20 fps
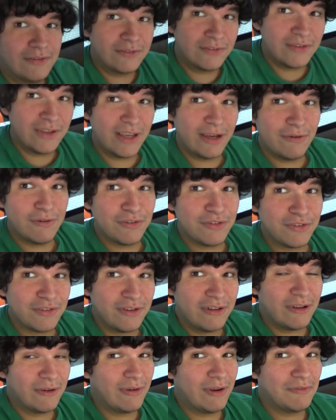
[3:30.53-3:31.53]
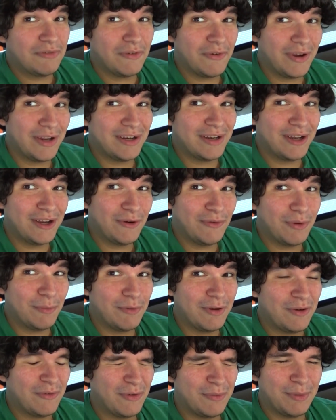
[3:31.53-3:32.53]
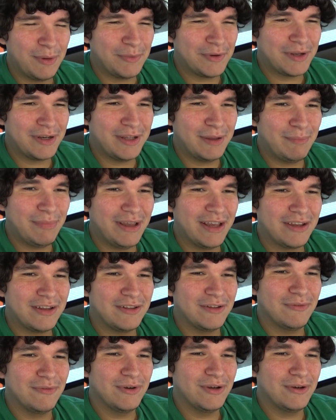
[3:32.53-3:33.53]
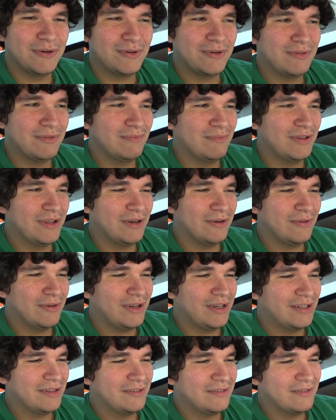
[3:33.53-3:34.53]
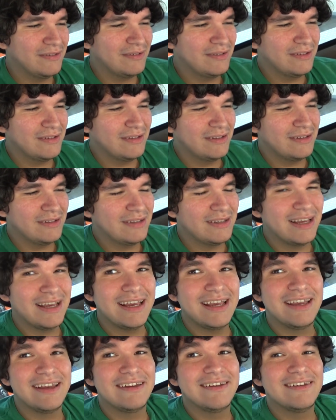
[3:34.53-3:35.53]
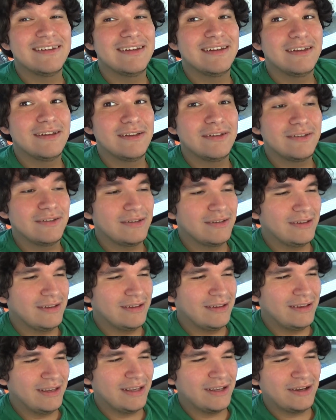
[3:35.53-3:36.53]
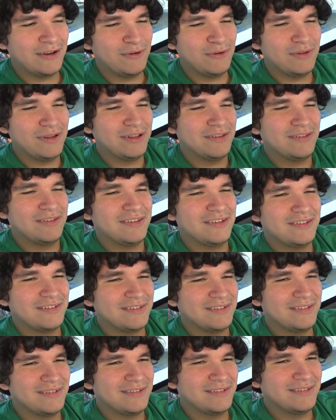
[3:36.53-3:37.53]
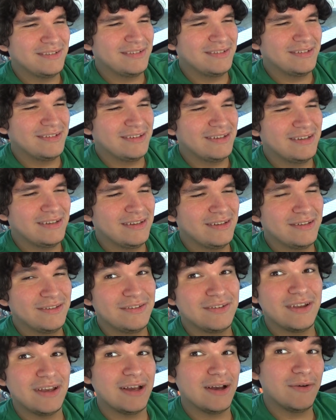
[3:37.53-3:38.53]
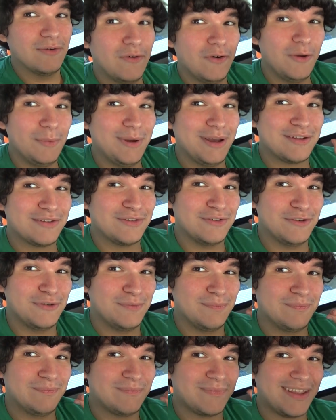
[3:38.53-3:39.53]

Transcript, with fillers: So yeah, we're just turning around for right now. We're, we're probably gonna hit back on the road later on. Yay. Hang on, hold on to this. Okay. So yeah, we'll be back soon.